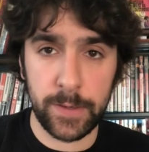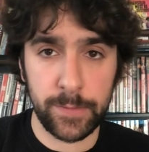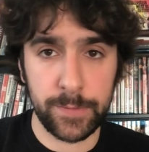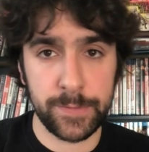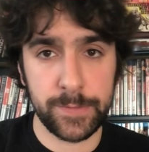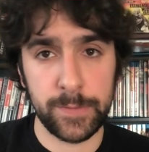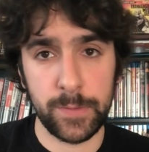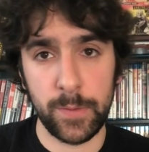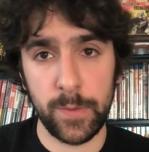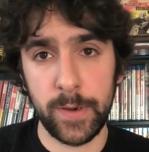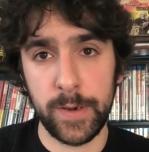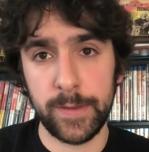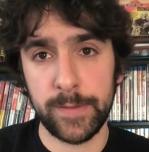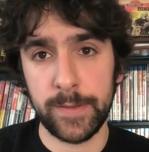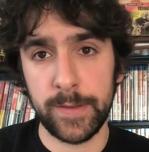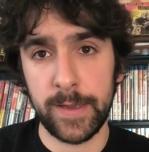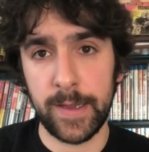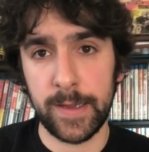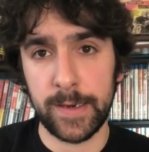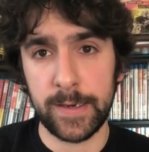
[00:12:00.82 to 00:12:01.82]
ghost stories,
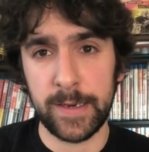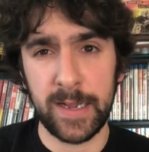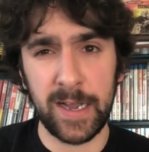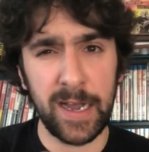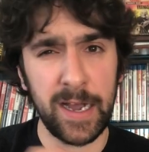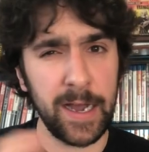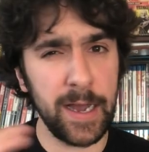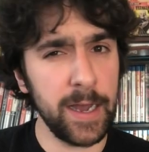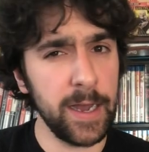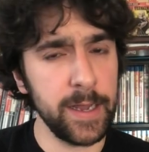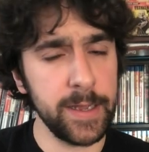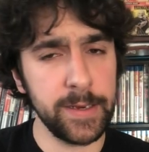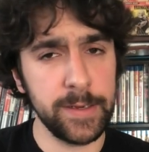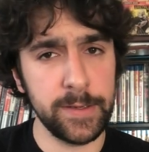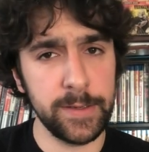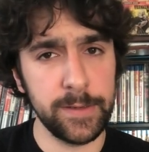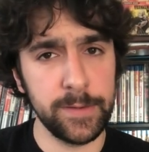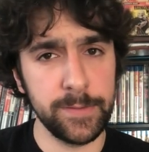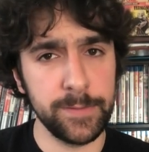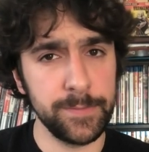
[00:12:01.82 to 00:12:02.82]
you got
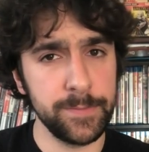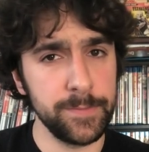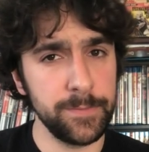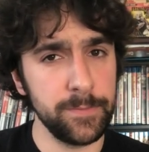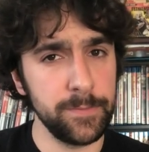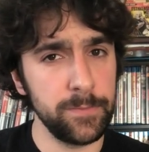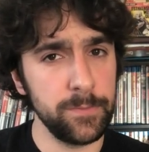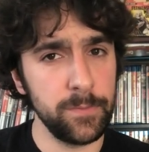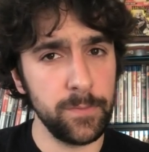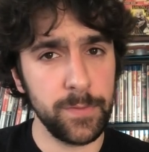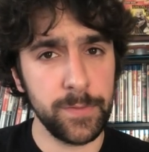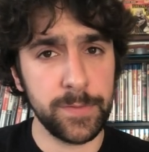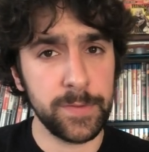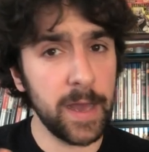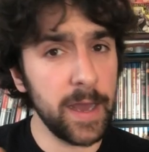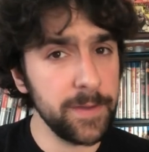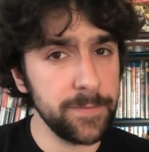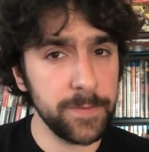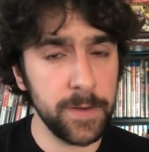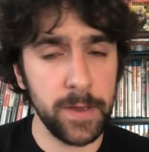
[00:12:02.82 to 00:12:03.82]
kind of
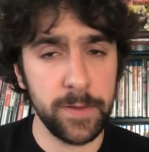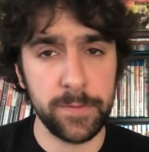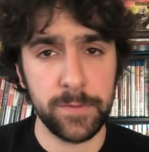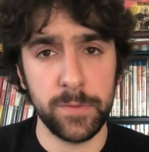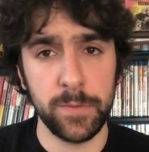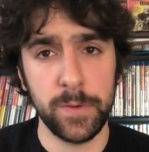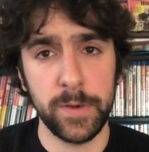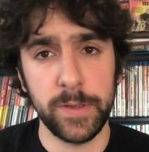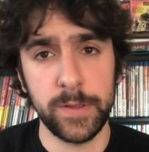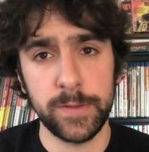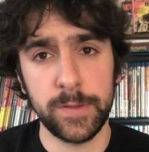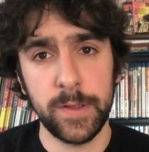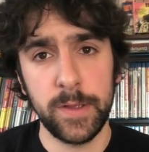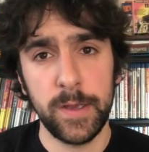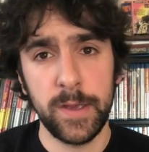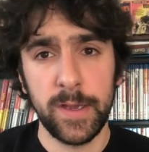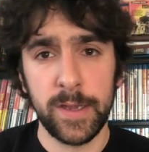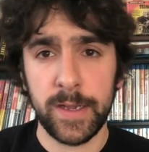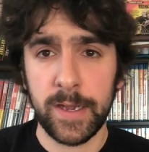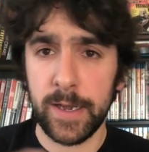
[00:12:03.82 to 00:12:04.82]
sci-fi stories,
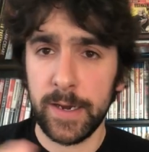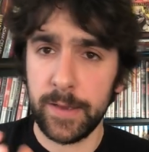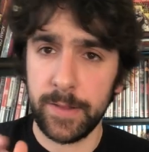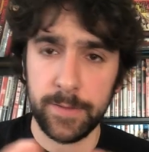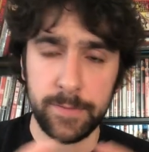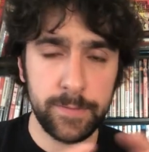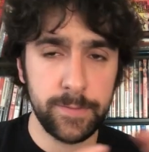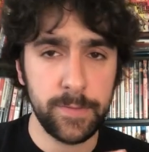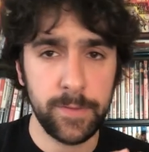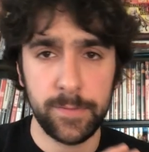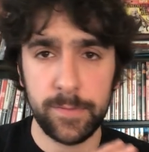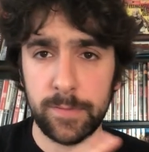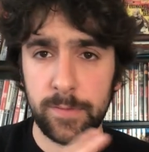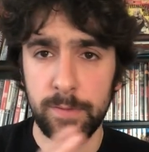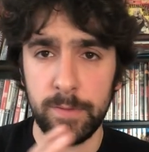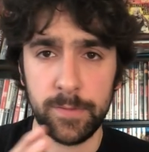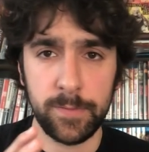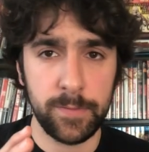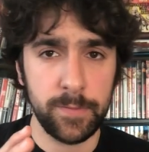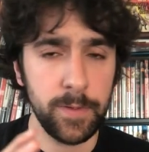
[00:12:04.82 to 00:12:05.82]
kind of this
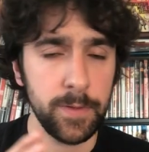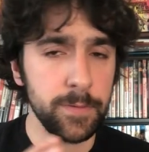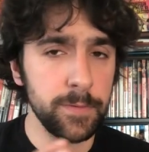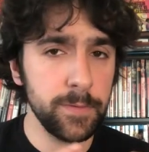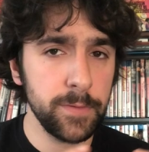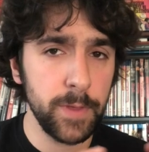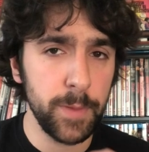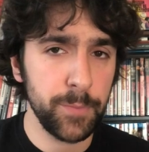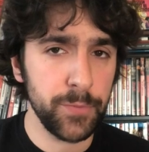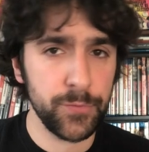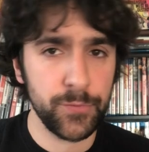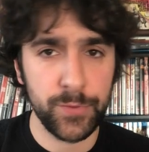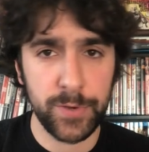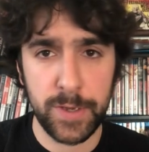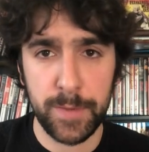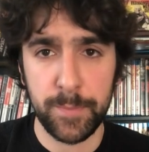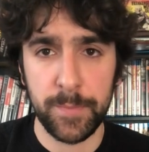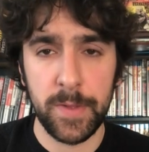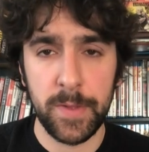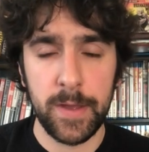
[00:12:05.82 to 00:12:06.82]

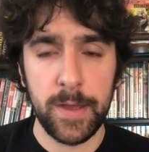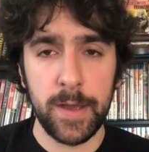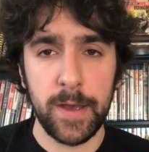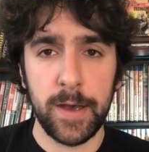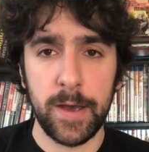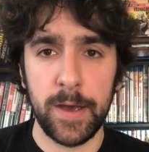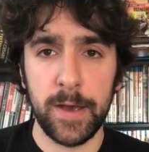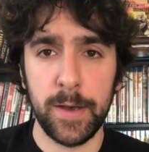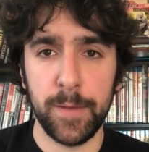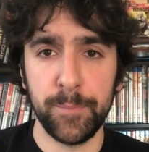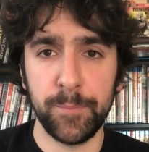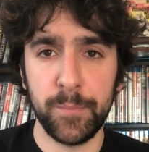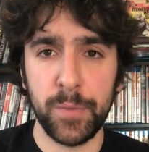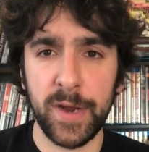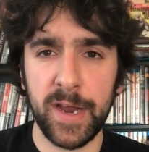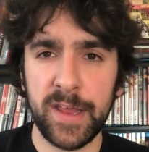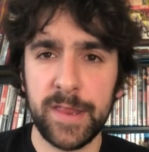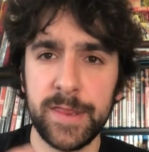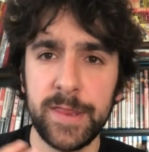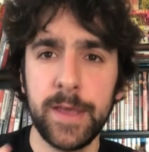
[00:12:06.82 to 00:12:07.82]
slipstream.
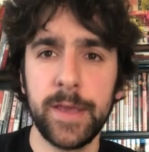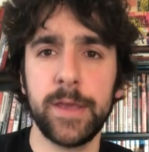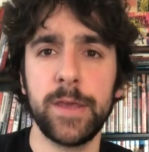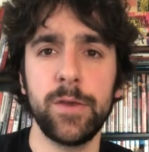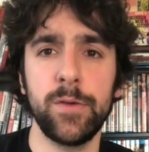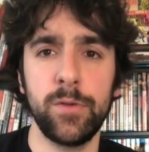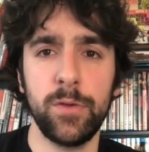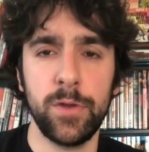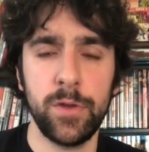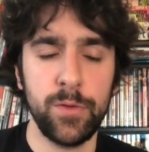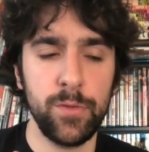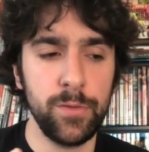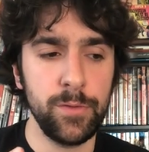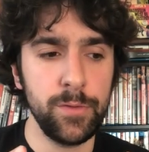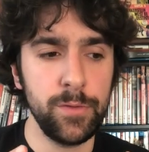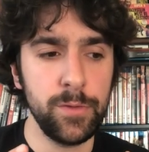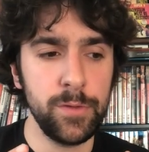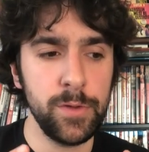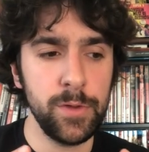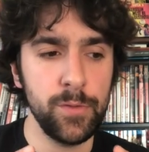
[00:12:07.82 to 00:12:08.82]
But I think you
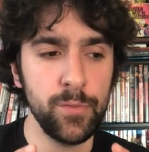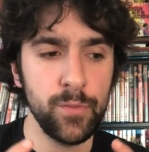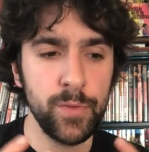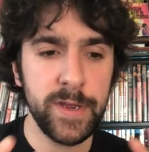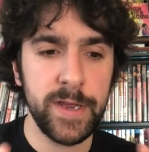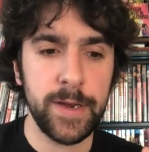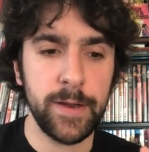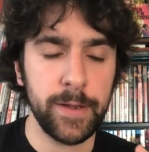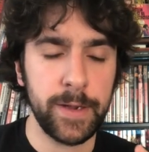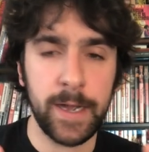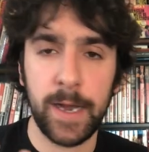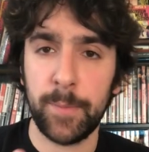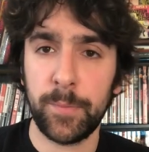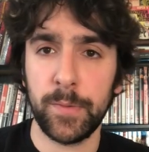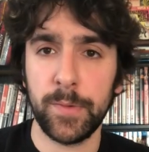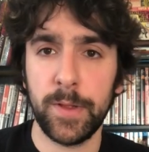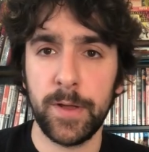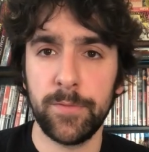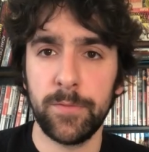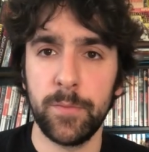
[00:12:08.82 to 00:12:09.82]
read a
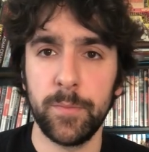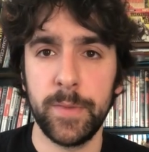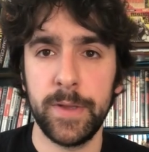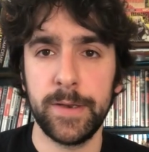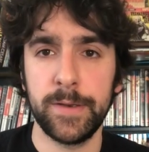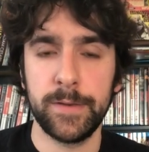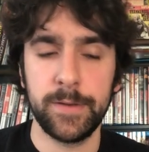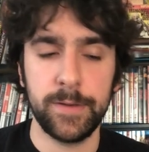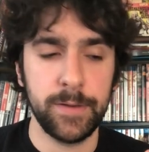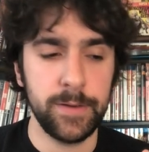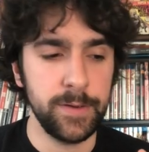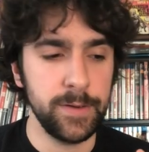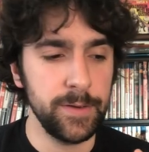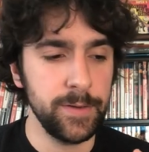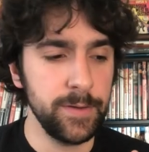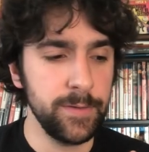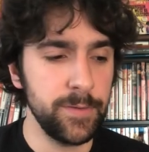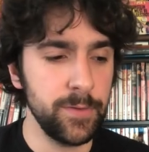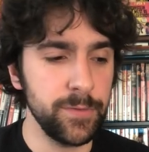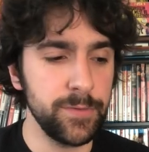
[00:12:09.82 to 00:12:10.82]
couple of them, and
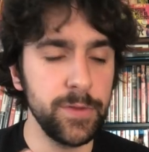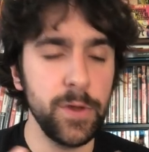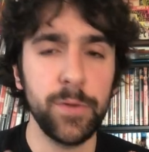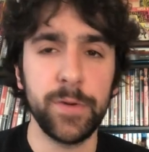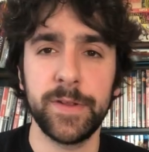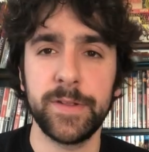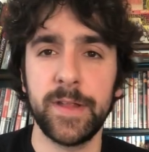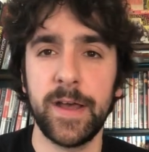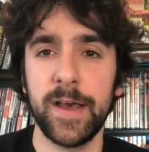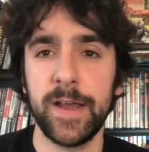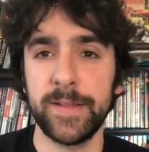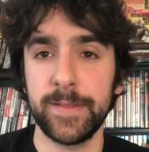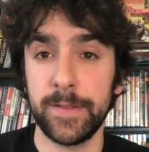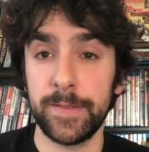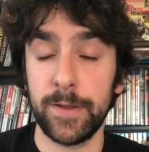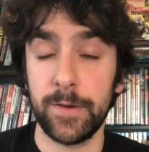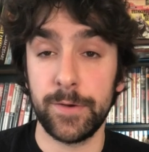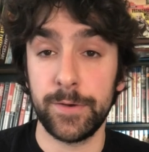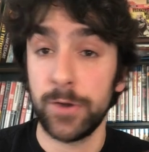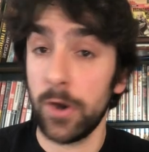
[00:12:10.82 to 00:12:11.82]
there's no denying that
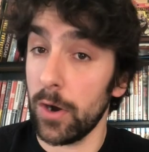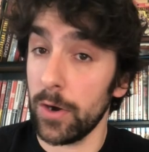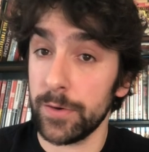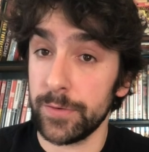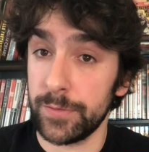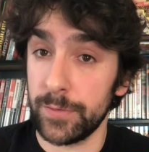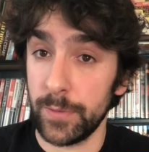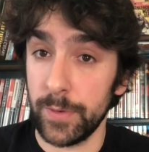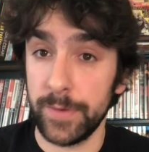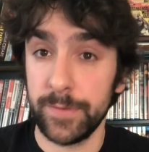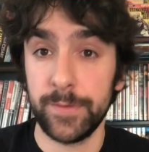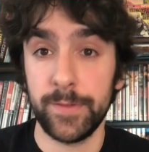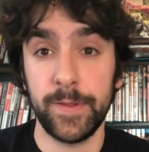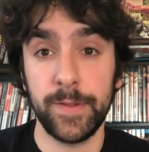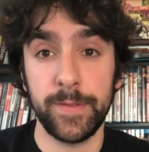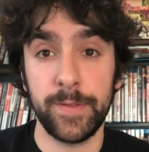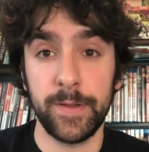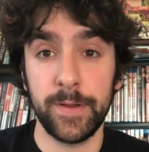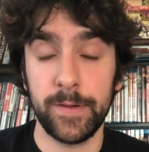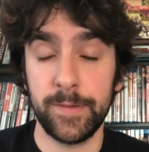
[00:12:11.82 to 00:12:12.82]
they're dark stories, or
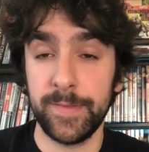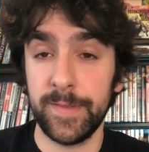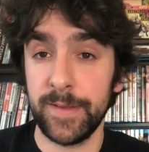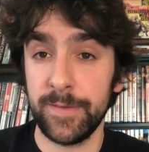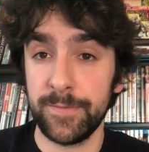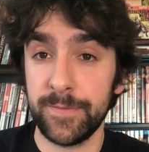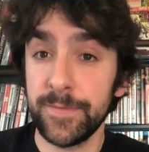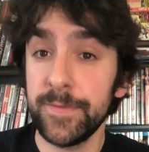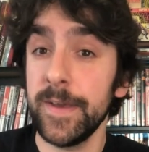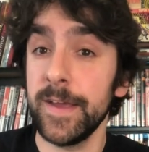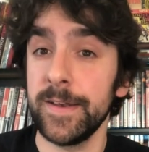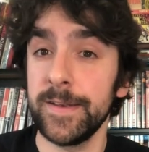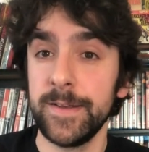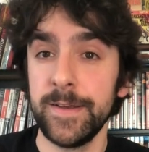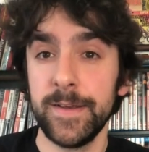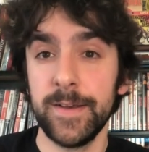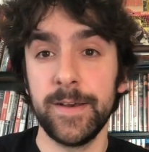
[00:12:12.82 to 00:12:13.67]
that they fit